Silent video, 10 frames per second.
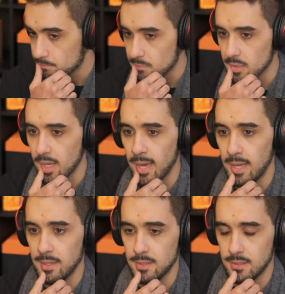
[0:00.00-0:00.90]

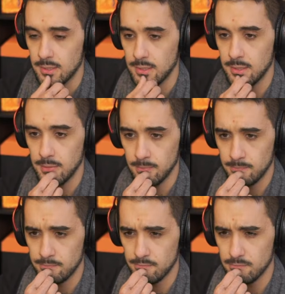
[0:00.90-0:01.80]
And
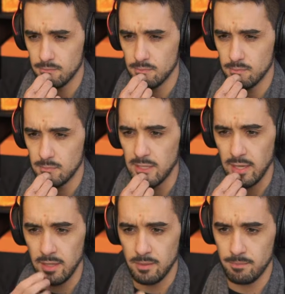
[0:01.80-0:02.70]

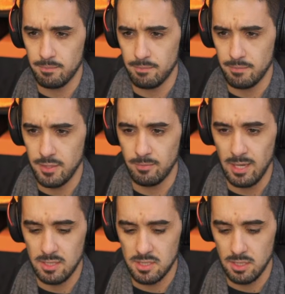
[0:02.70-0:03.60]
again, there
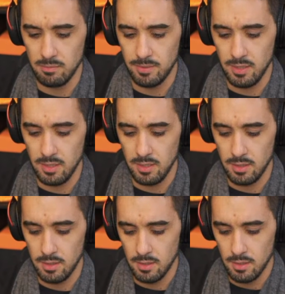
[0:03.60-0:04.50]
might still be
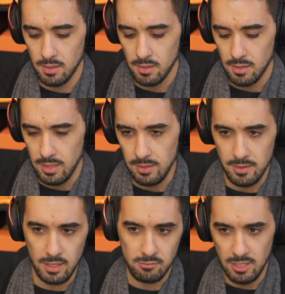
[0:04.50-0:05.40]
in the
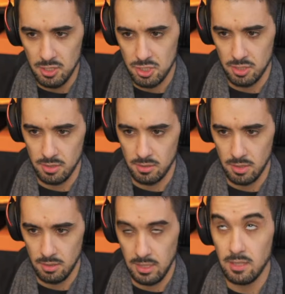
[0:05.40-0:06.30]

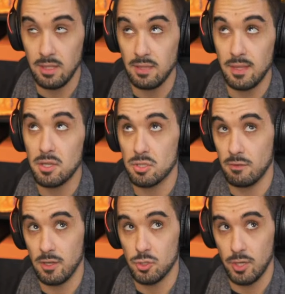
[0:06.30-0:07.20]
intentional
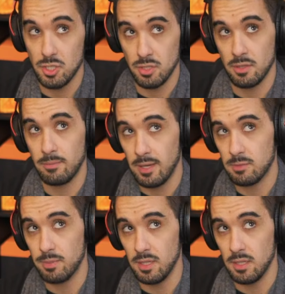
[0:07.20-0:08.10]
fluctuation, there might
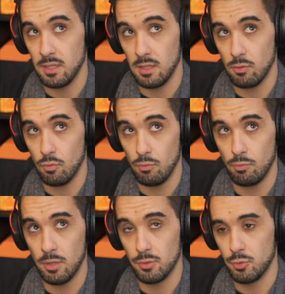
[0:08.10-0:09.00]
be
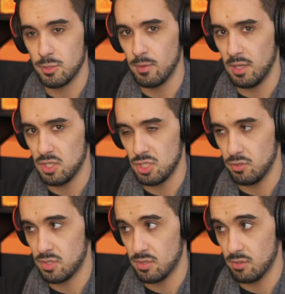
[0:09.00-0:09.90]
one or two small
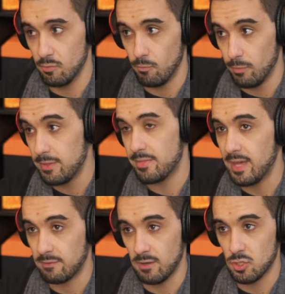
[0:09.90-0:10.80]
issues with
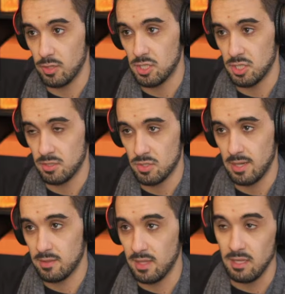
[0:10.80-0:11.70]
that fluctuation. So like
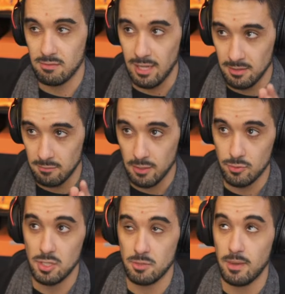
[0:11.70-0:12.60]
the intended
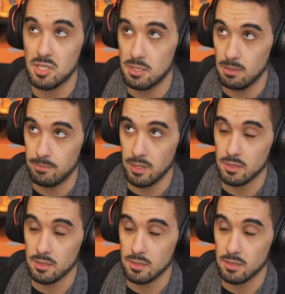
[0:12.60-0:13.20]
fluctuation might still be bugged.